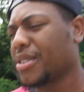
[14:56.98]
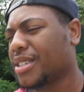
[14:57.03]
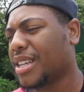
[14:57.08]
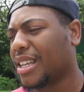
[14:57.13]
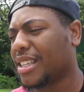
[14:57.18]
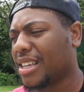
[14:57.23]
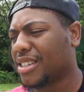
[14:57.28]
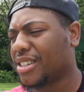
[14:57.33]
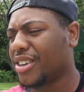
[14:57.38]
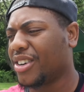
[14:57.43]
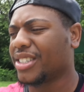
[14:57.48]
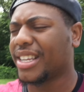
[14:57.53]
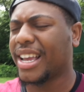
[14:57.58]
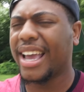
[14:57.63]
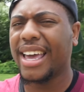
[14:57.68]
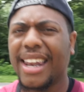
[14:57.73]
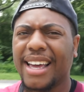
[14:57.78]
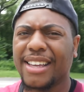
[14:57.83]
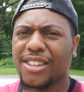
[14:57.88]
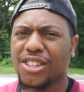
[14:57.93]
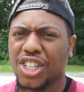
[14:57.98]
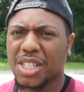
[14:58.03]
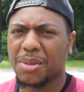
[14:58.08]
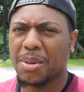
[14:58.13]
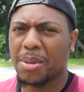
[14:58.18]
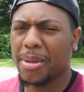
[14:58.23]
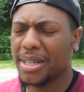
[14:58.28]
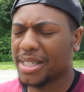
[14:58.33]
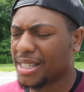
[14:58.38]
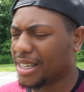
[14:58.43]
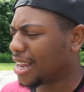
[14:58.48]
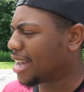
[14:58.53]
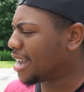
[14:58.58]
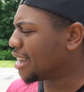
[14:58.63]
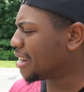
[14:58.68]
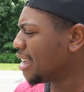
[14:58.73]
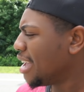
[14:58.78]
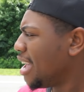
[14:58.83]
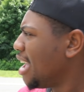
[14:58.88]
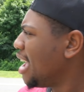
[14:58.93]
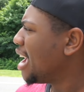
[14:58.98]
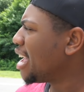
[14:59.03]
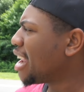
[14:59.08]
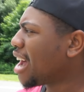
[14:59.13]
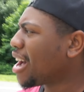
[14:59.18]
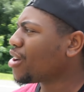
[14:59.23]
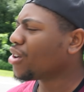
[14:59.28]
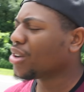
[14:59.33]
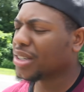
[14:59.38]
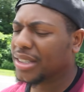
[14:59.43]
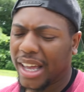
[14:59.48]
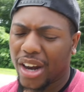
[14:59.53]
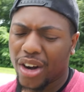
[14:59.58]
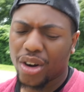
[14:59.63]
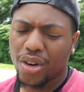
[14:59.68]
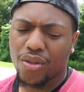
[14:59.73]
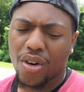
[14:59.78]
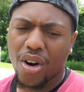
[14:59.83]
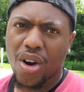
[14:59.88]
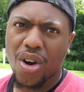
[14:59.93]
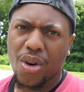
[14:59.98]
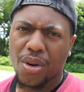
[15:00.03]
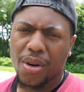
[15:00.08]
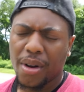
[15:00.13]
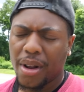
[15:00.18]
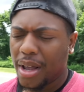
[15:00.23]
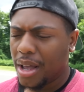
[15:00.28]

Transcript: It's not that serious. The headlights just be misaligned, and I noticed that on the road.